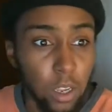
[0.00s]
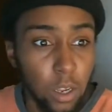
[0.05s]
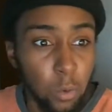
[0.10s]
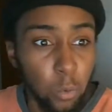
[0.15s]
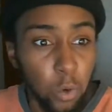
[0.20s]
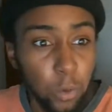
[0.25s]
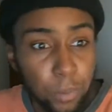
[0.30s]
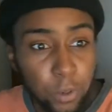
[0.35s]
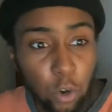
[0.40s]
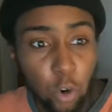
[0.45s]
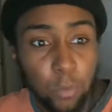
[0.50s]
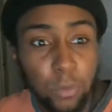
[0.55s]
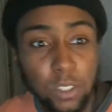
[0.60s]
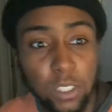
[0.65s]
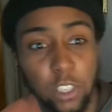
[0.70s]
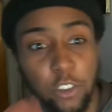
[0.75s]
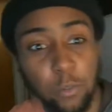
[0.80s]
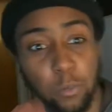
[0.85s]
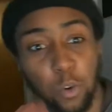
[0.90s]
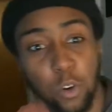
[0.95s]
Would be open to
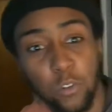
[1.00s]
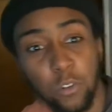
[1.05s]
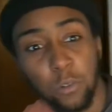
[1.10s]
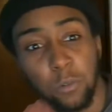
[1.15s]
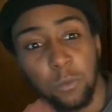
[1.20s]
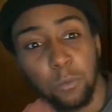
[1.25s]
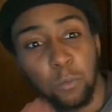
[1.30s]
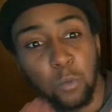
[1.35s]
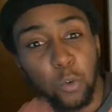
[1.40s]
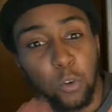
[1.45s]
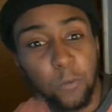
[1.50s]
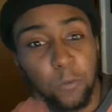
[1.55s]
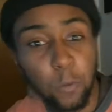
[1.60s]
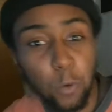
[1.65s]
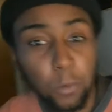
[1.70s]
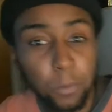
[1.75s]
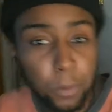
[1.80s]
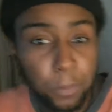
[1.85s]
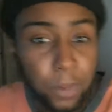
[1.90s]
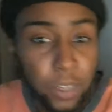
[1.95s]
hearing more from more
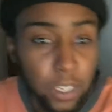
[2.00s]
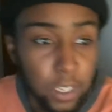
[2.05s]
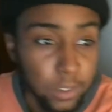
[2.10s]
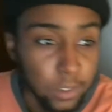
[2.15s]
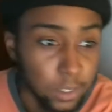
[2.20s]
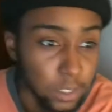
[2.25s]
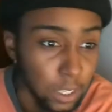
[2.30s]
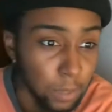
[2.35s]
informed opinions.